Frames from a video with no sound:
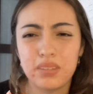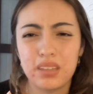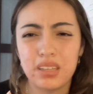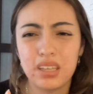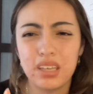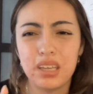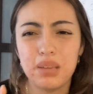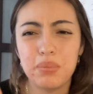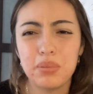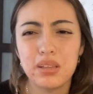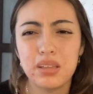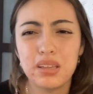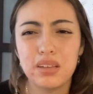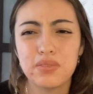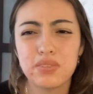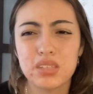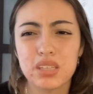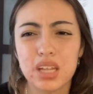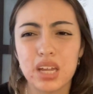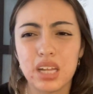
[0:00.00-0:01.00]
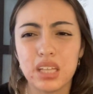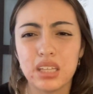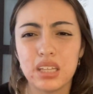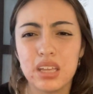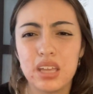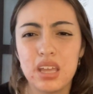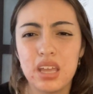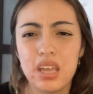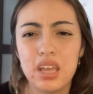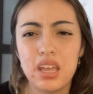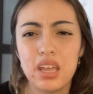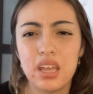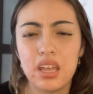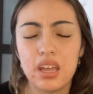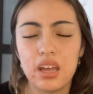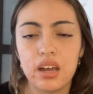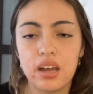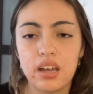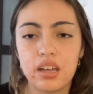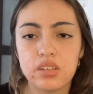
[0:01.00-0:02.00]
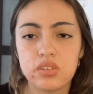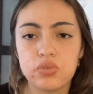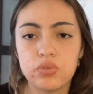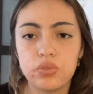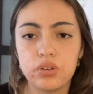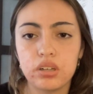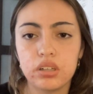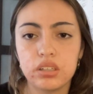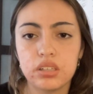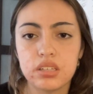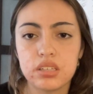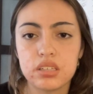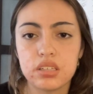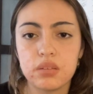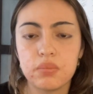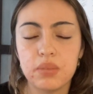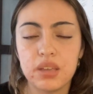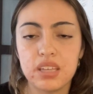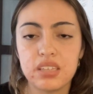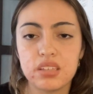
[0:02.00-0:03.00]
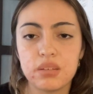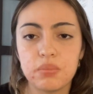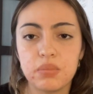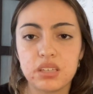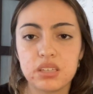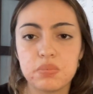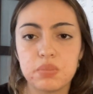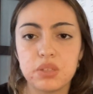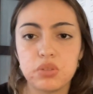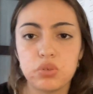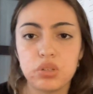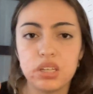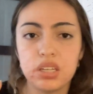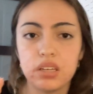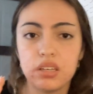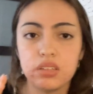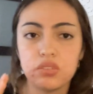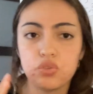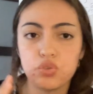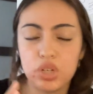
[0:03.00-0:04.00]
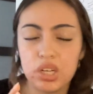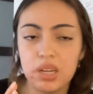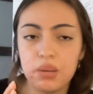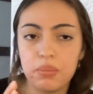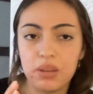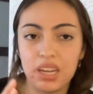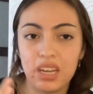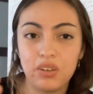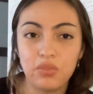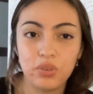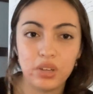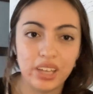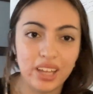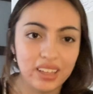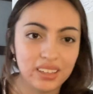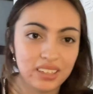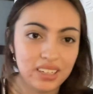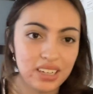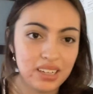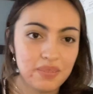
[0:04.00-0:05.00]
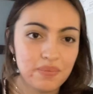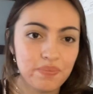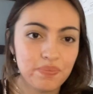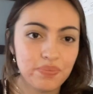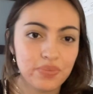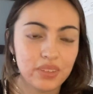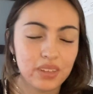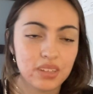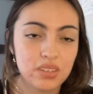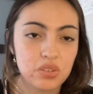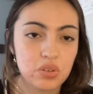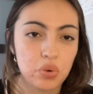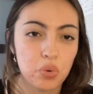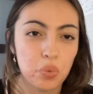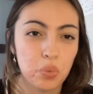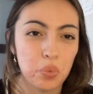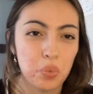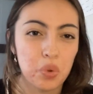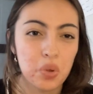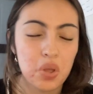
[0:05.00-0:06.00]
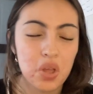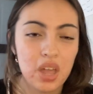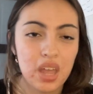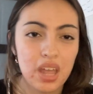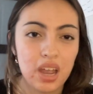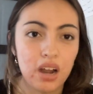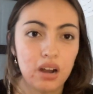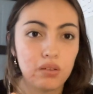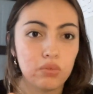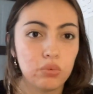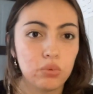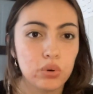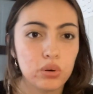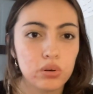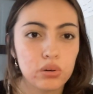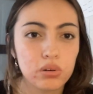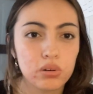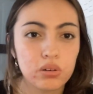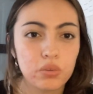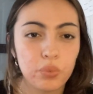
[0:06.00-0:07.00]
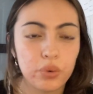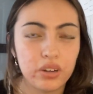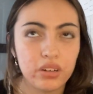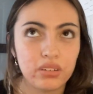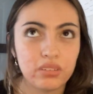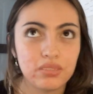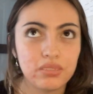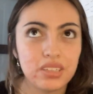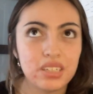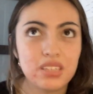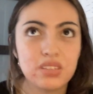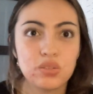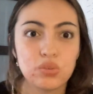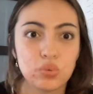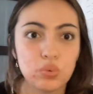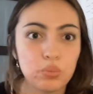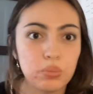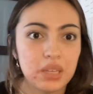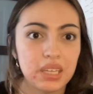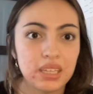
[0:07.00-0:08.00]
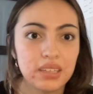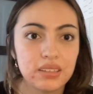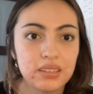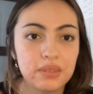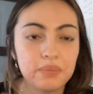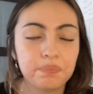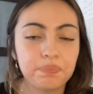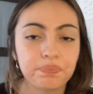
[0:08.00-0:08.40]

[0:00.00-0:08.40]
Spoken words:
he believes that surrealism is a mix between dream and reality, so a world where these two meet.